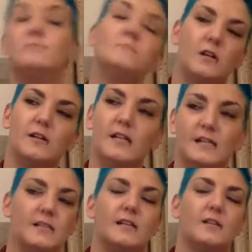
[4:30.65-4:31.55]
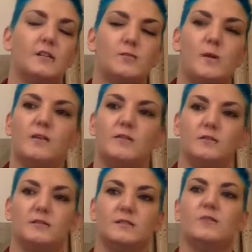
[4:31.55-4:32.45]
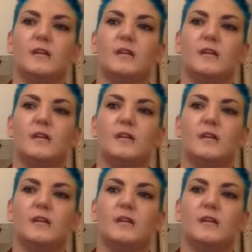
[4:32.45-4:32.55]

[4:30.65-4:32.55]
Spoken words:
So yeah, as I say, I'm just waiting on